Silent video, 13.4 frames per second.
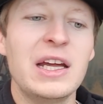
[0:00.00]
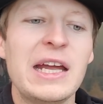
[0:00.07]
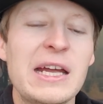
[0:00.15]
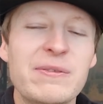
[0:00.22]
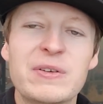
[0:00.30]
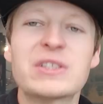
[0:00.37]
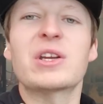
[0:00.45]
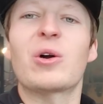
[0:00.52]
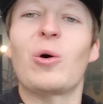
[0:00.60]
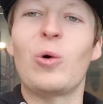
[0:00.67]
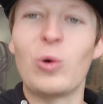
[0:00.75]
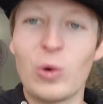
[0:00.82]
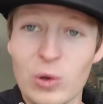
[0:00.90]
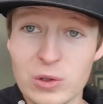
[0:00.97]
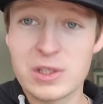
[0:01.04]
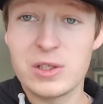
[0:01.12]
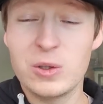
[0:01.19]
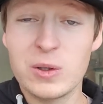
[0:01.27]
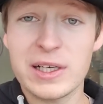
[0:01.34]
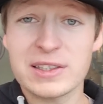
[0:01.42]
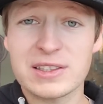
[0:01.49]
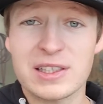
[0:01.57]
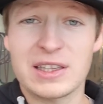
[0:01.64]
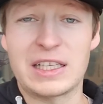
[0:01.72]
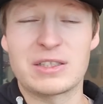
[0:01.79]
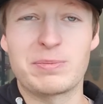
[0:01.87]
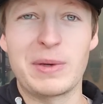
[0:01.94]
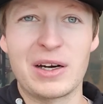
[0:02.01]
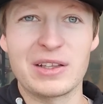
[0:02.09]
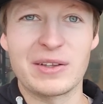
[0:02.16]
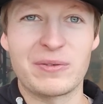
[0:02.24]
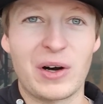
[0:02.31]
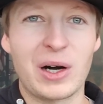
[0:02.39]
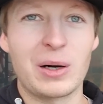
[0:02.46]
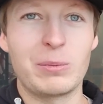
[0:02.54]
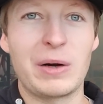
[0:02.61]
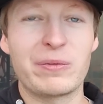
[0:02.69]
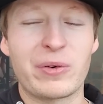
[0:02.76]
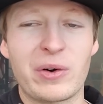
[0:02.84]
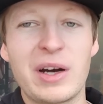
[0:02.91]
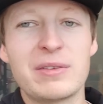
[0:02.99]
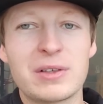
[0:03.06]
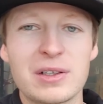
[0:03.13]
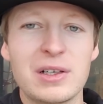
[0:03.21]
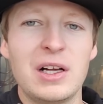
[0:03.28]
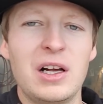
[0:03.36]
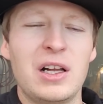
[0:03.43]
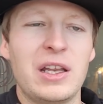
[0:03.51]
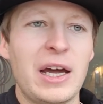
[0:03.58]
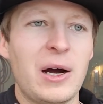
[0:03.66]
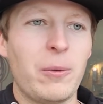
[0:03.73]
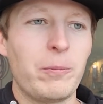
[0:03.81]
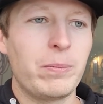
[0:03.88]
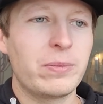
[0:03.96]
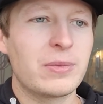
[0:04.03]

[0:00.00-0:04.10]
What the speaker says: If it's an old unit that's been on the farm forever, now,